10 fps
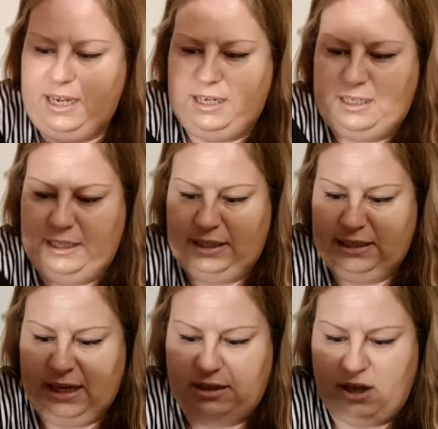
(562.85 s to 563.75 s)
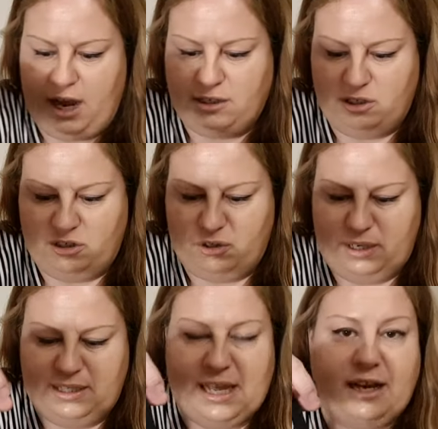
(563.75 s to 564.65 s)
It is at the
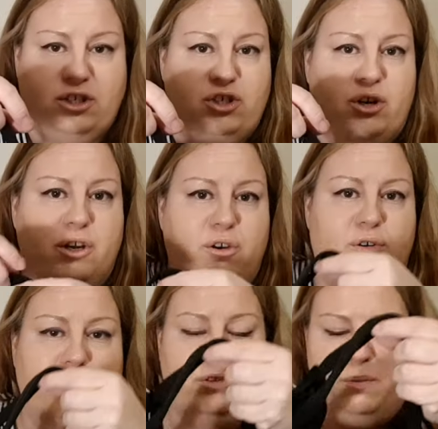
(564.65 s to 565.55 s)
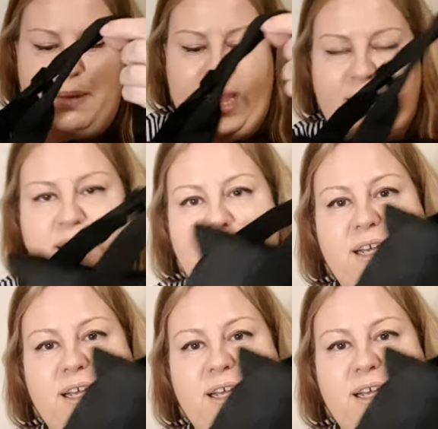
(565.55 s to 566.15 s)
accessory section of the men